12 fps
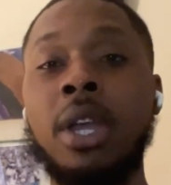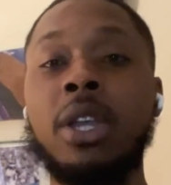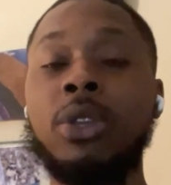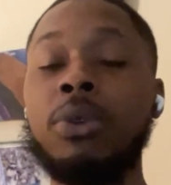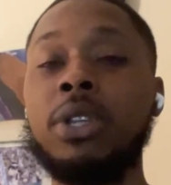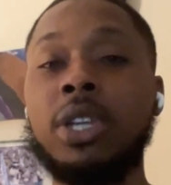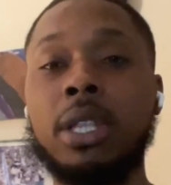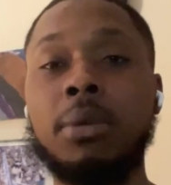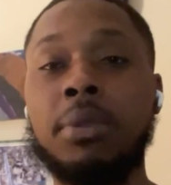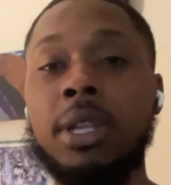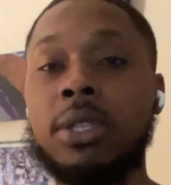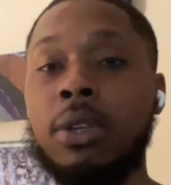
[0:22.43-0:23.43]
You can check the
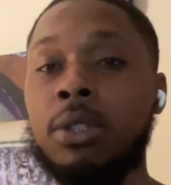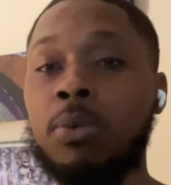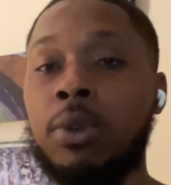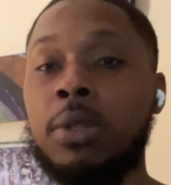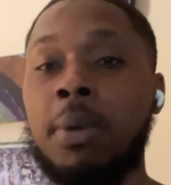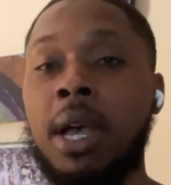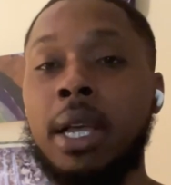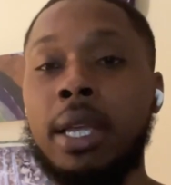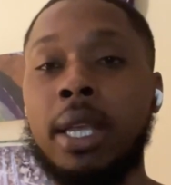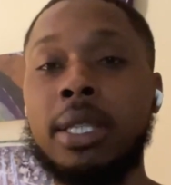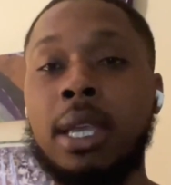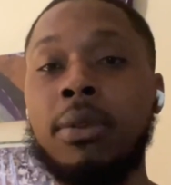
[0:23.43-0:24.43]
Blunt Talk Sports
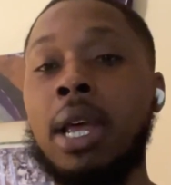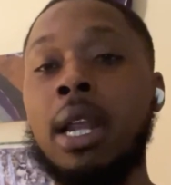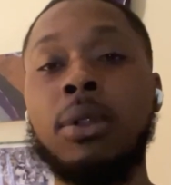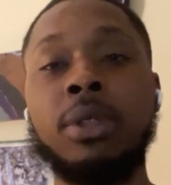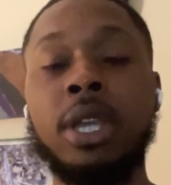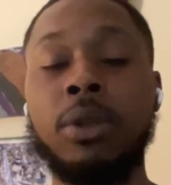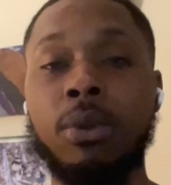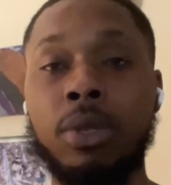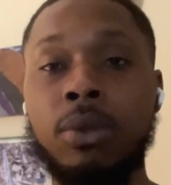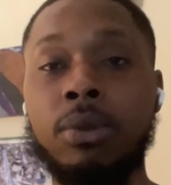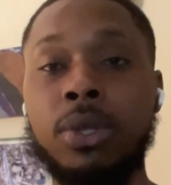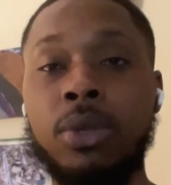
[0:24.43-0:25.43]
Podcast out not only here on
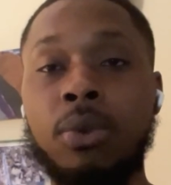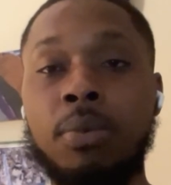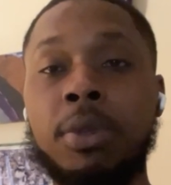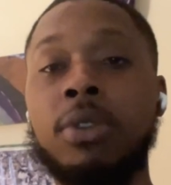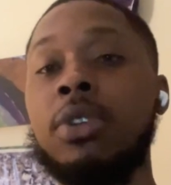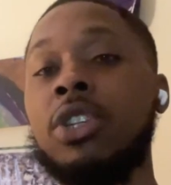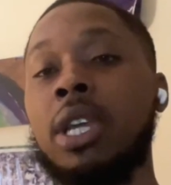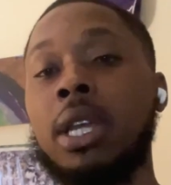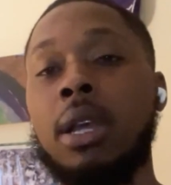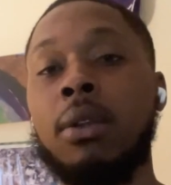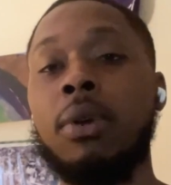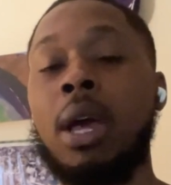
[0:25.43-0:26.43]
YouTube, but you can check it
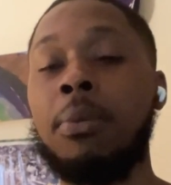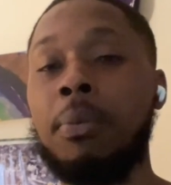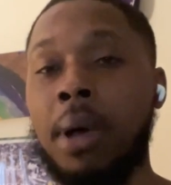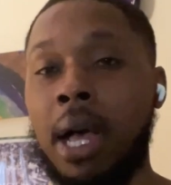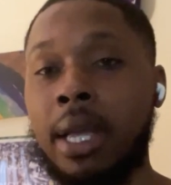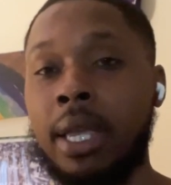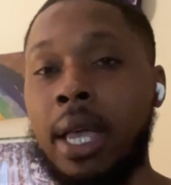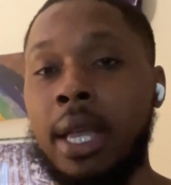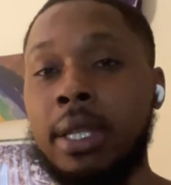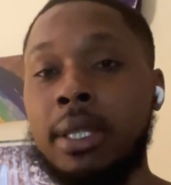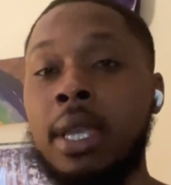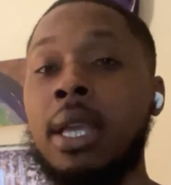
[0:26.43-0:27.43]
out on Apple
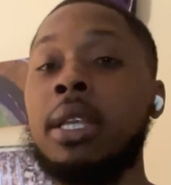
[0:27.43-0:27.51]
Podcasts,